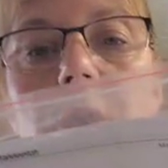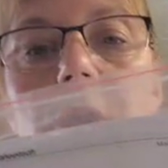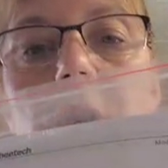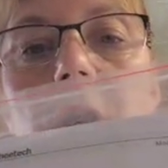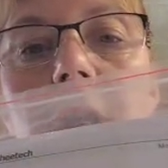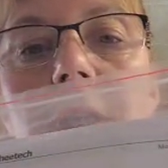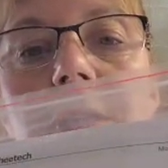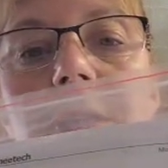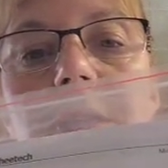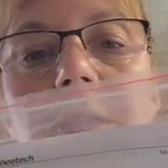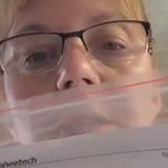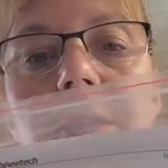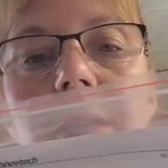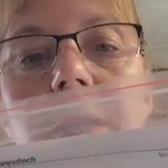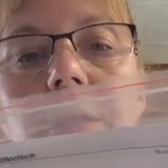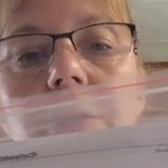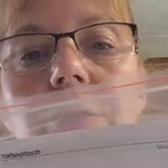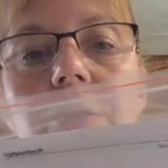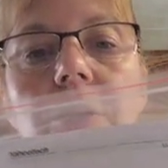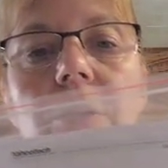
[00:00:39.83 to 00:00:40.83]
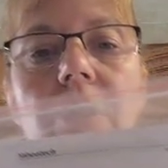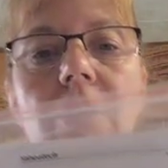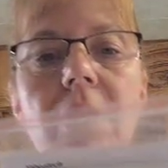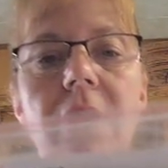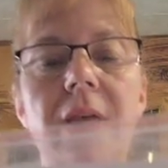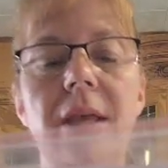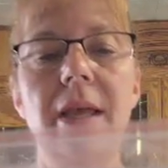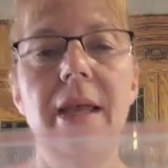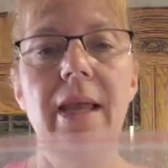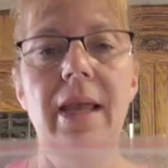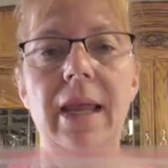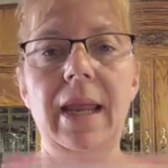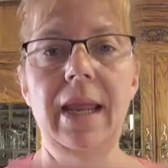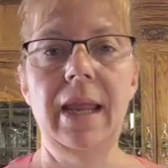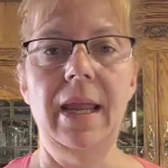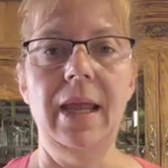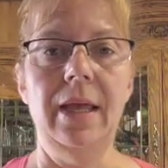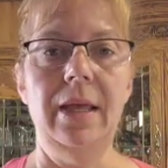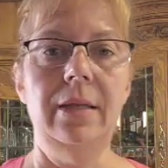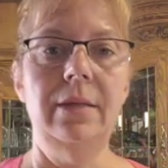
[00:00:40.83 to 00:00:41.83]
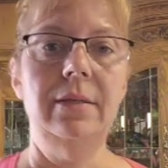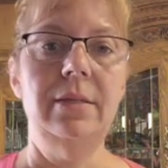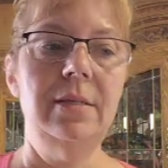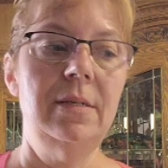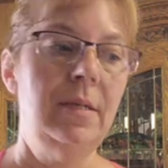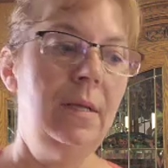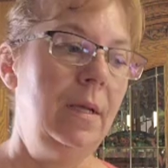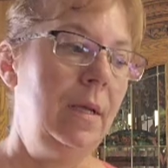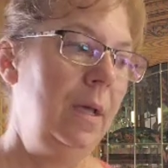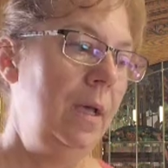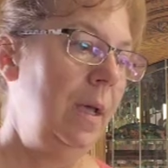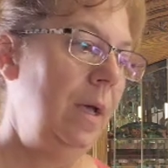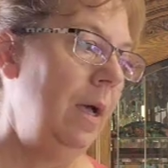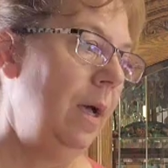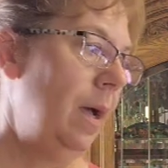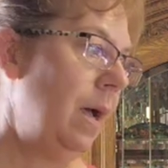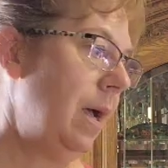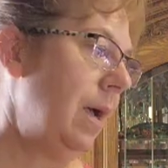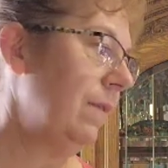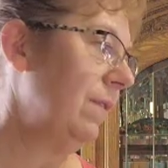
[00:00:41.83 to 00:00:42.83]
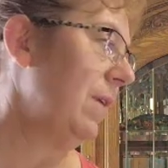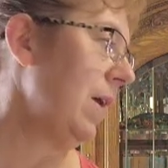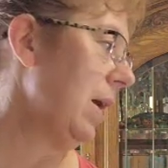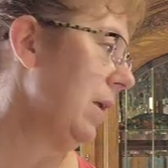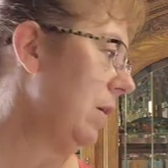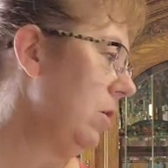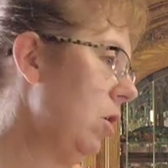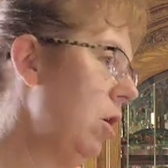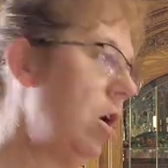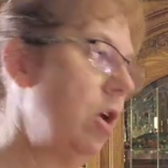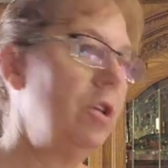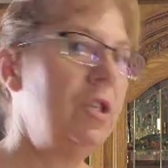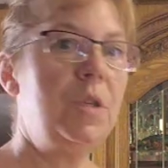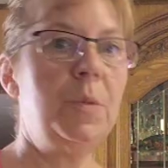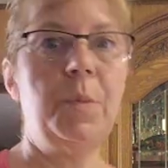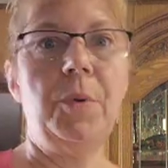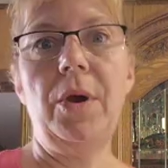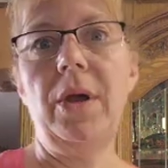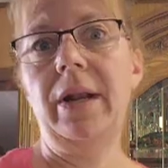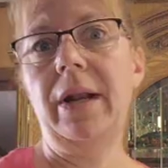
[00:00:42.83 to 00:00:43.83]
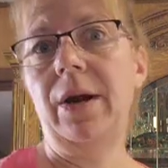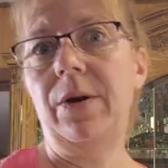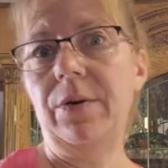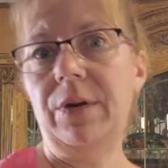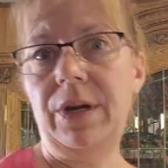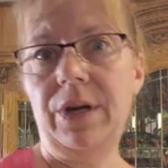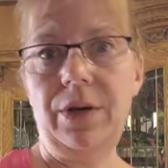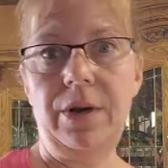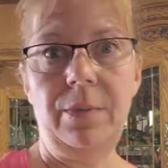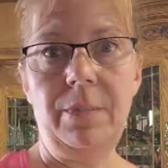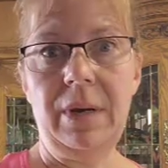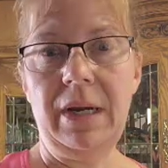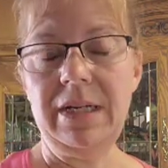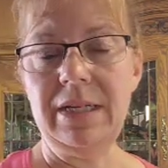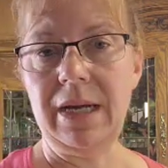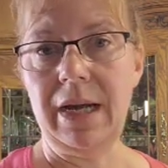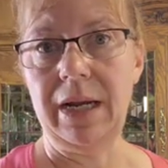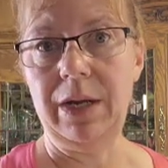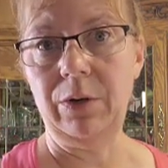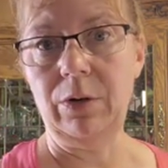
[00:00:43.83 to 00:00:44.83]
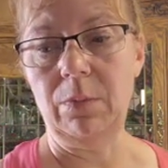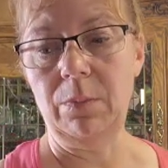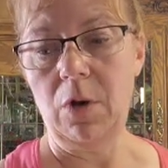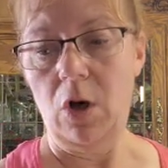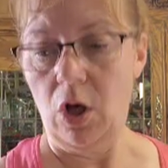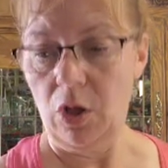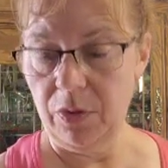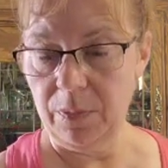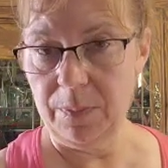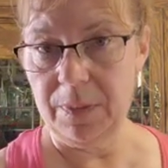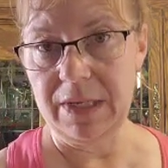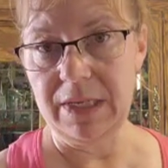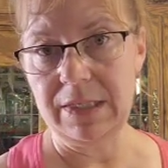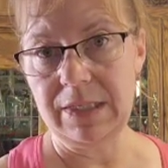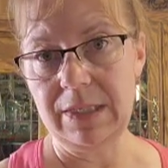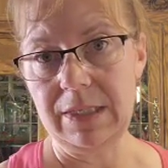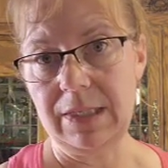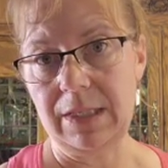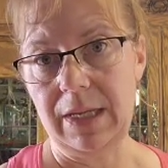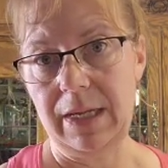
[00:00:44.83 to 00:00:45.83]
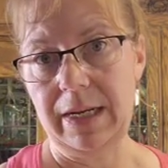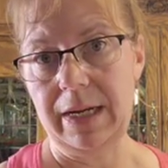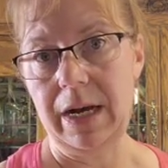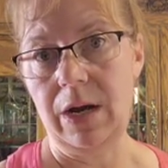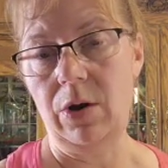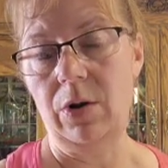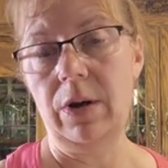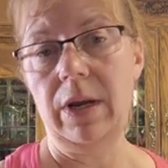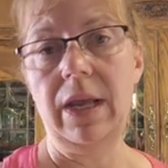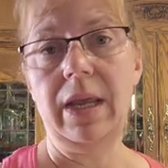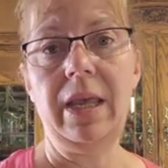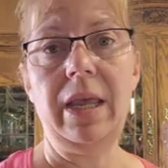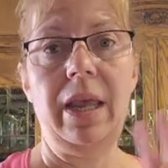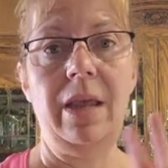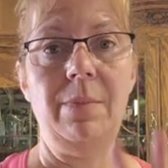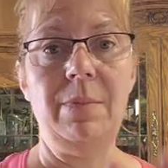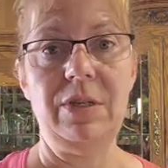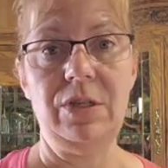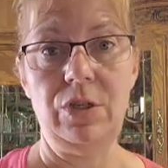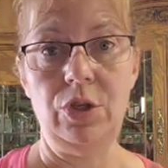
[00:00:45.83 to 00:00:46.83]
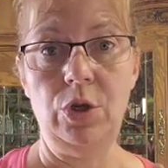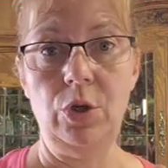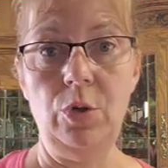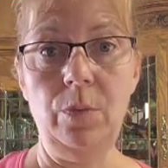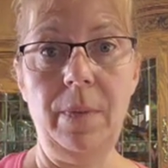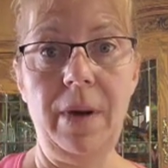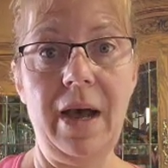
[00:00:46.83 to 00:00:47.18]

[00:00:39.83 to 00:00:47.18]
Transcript: across the center, and I've got it all spread out here in my dining room, all the pieces laid out. It came in 2